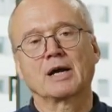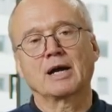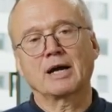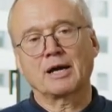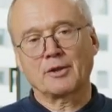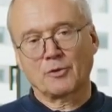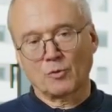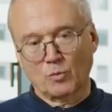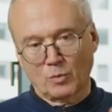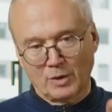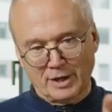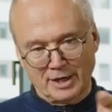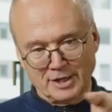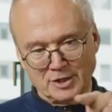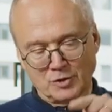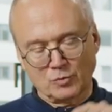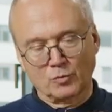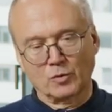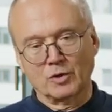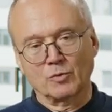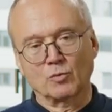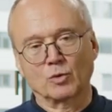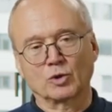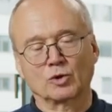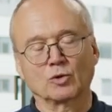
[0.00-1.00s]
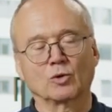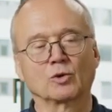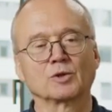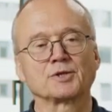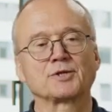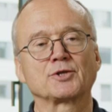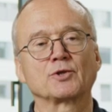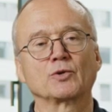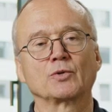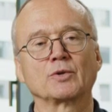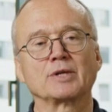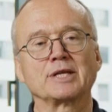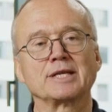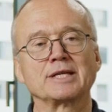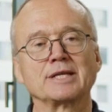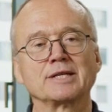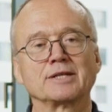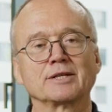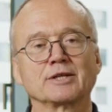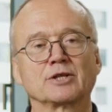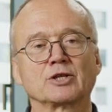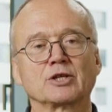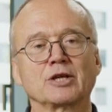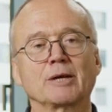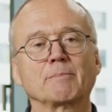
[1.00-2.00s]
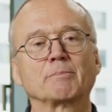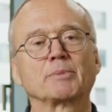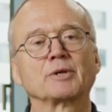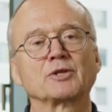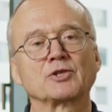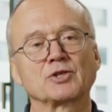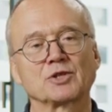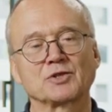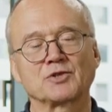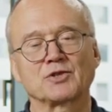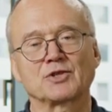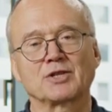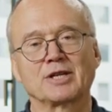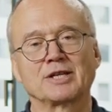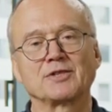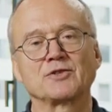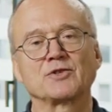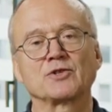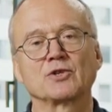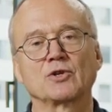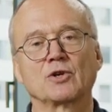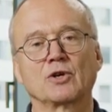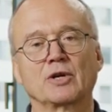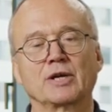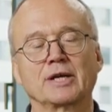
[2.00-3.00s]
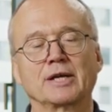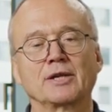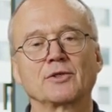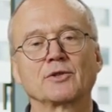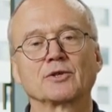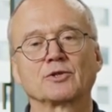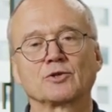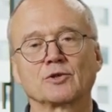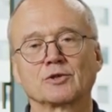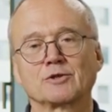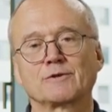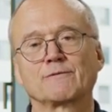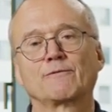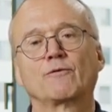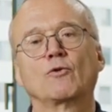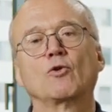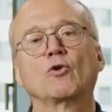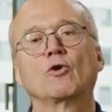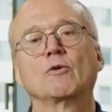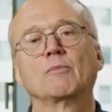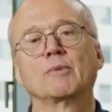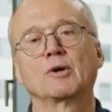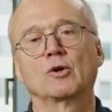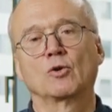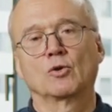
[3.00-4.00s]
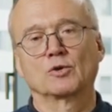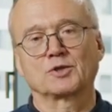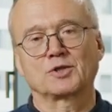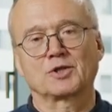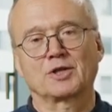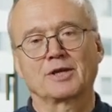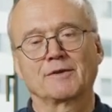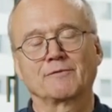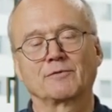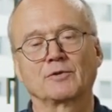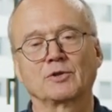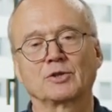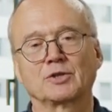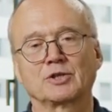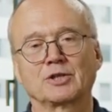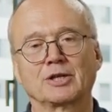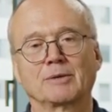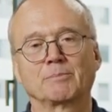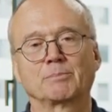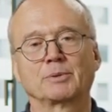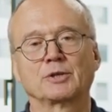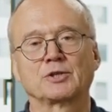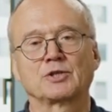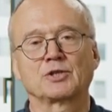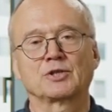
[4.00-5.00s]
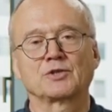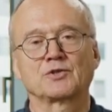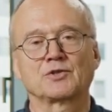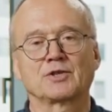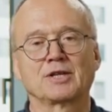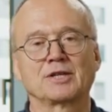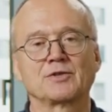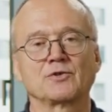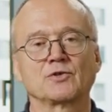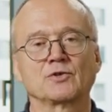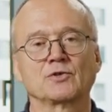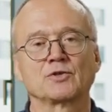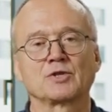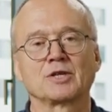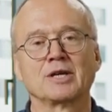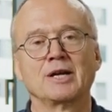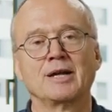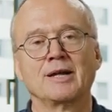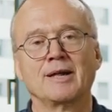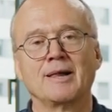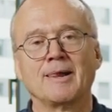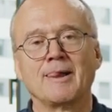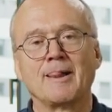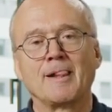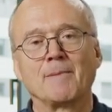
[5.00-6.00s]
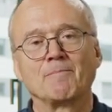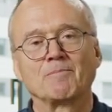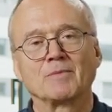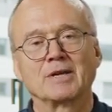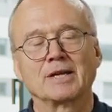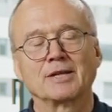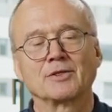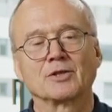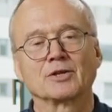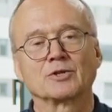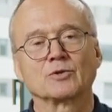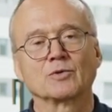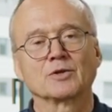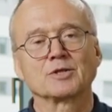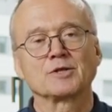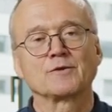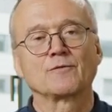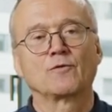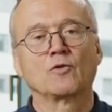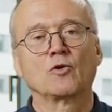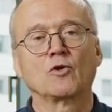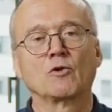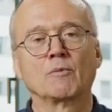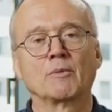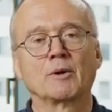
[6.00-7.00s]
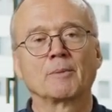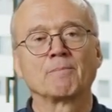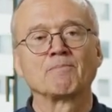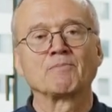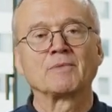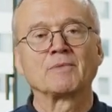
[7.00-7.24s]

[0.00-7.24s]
Otherwise, we would also need a temperature sensor in the transformer or several temperature sensors in the transformer.